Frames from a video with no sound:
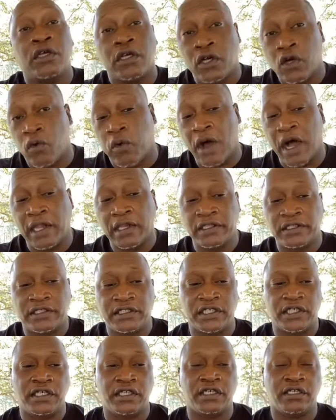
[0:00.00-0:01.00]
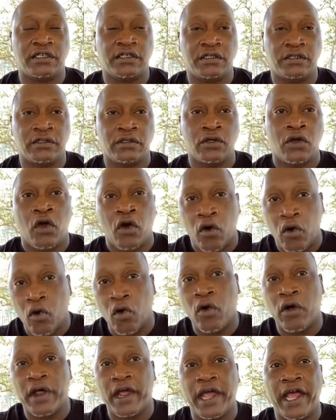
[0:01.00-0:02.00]
quality
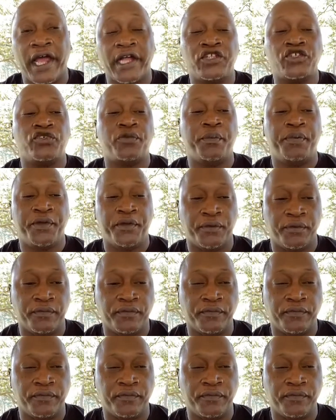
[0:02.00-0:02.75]
or attribute.